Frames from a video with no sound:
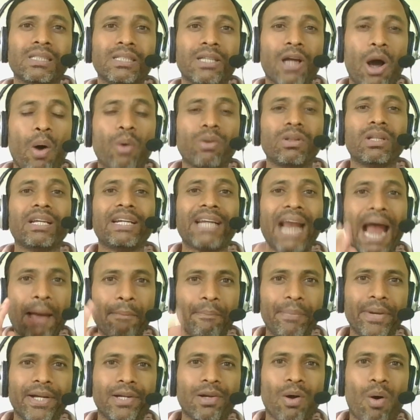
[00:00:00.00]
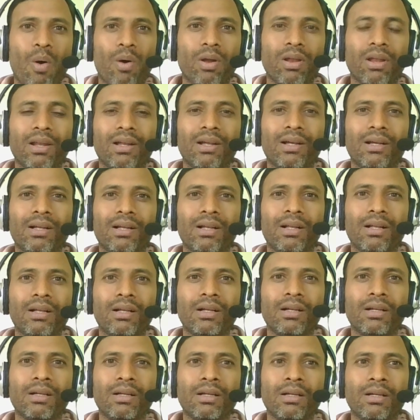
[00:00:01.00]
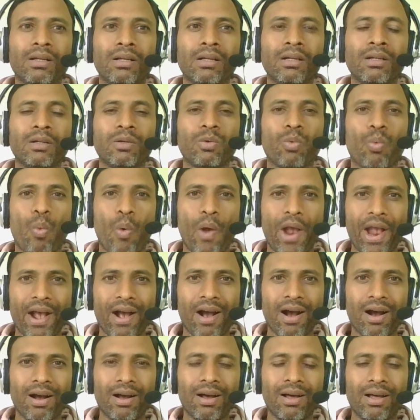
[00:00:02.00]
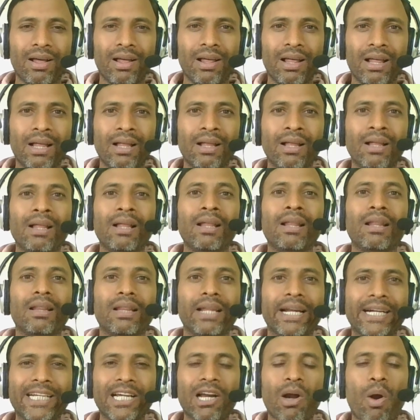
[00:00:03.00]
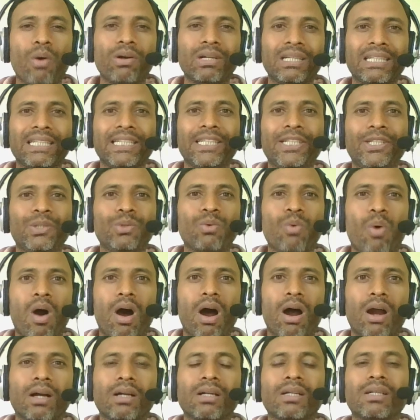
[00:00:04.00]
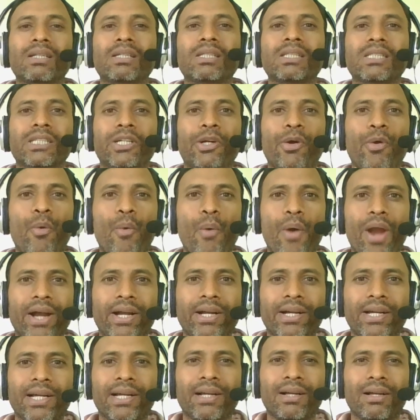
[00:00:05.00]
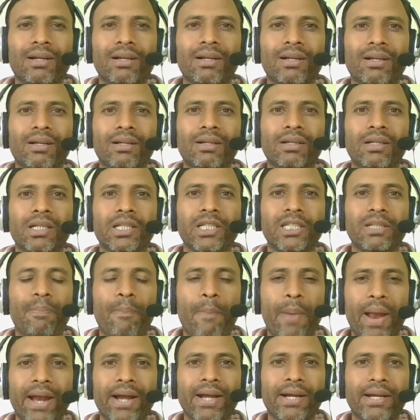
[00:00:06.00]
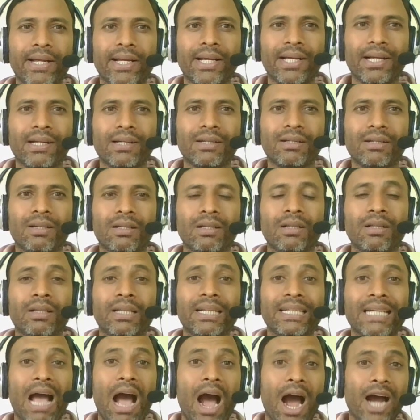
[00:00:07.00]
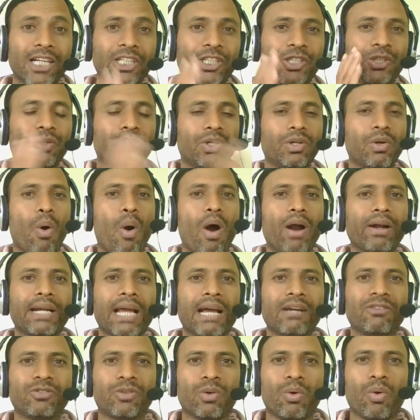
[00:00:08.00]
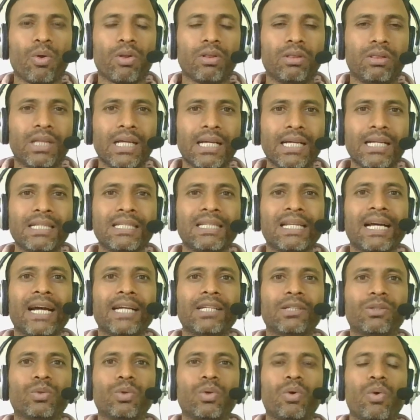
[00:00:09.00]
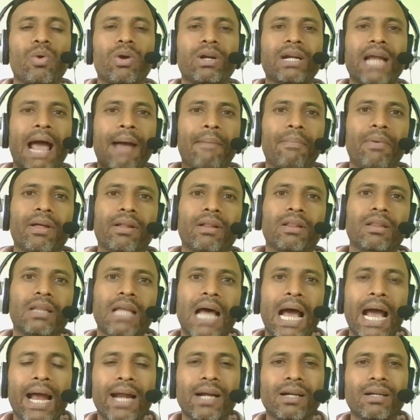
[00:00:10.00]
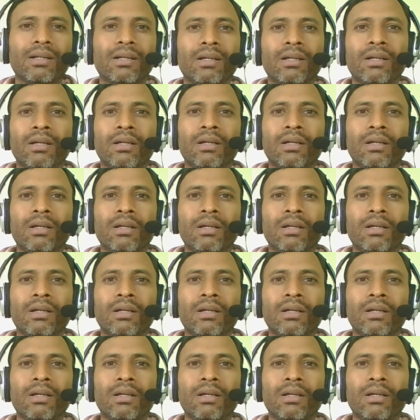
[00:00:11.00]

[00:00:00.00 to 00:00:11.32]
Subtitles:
down the rabbit hole where later on you are regretting, repenting that I should not have followed this, I could not have done that.